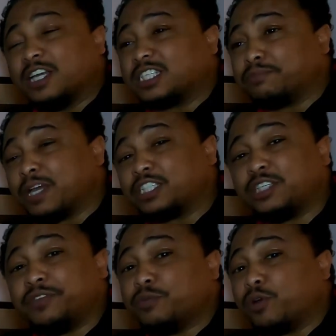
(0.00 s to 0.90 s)

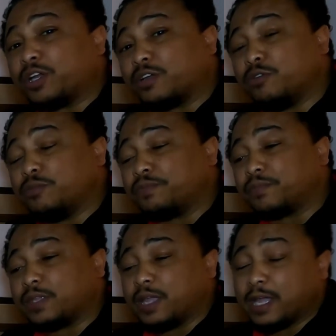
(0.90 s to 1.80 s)
especially if you want a coupe.
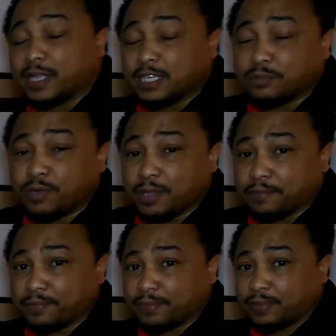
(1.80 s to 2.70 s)
And guess what?